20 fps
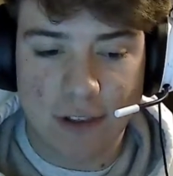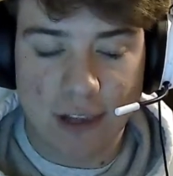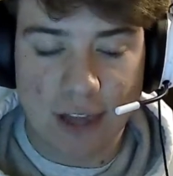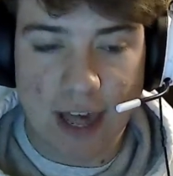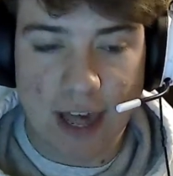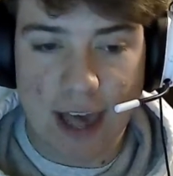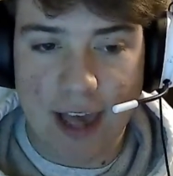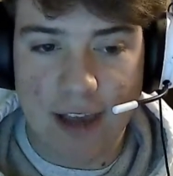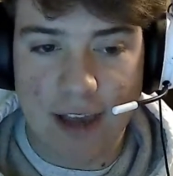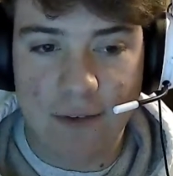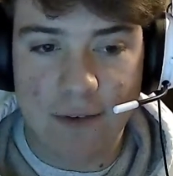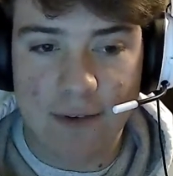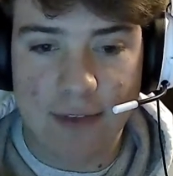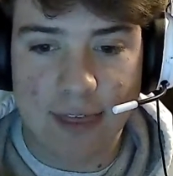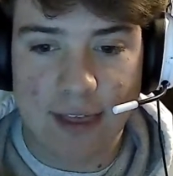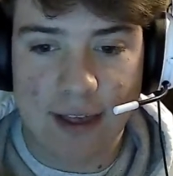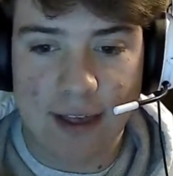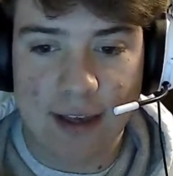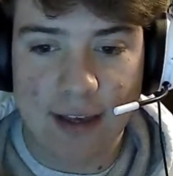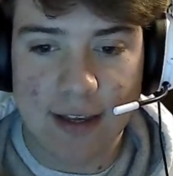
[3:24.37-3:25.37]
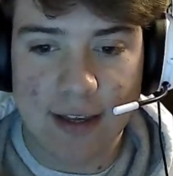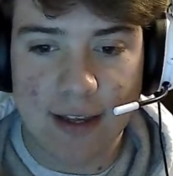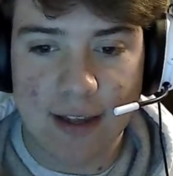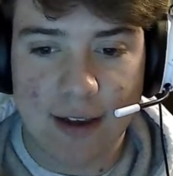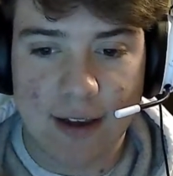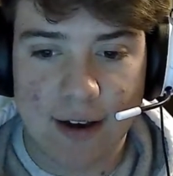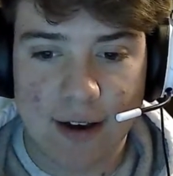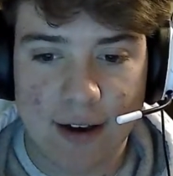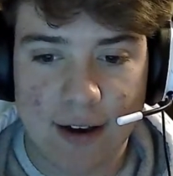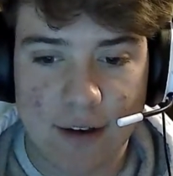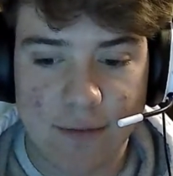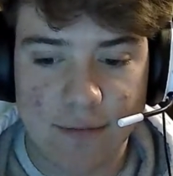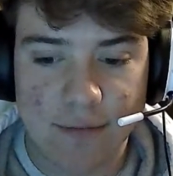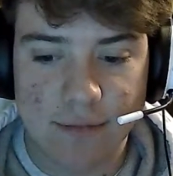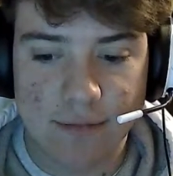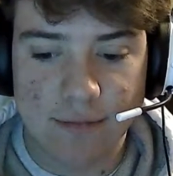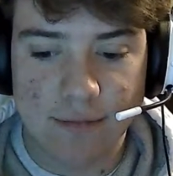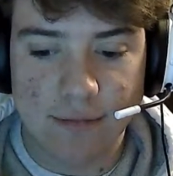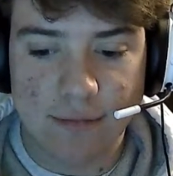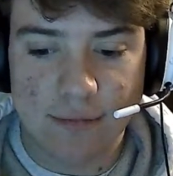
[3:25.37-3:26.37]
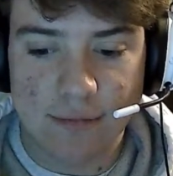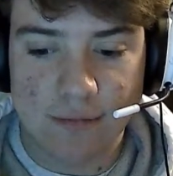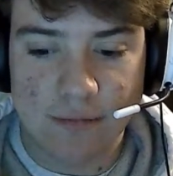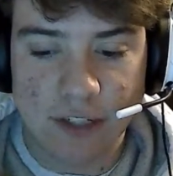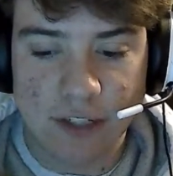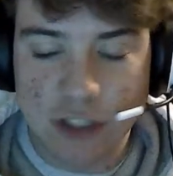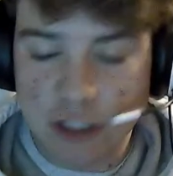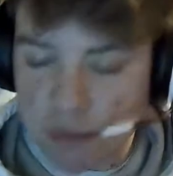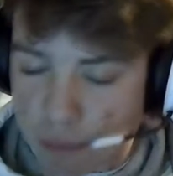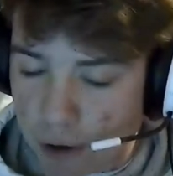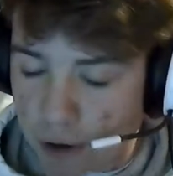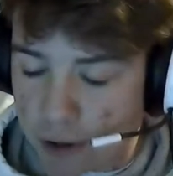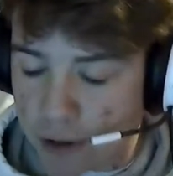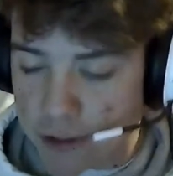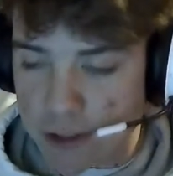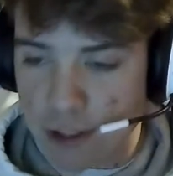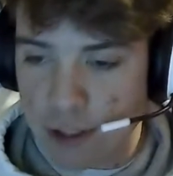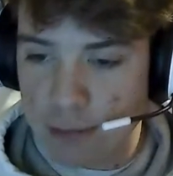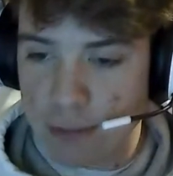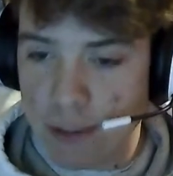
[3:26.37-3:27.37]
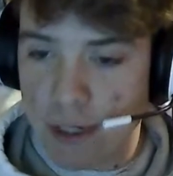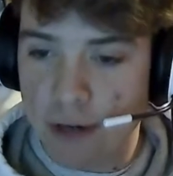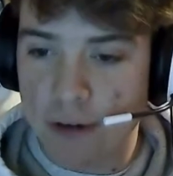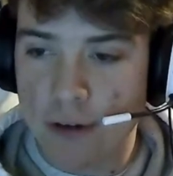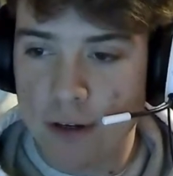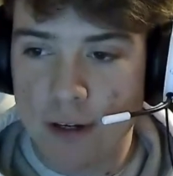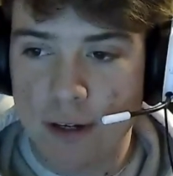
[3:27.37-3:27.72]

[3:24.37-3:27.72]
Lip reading: lag with like a smaller turbo.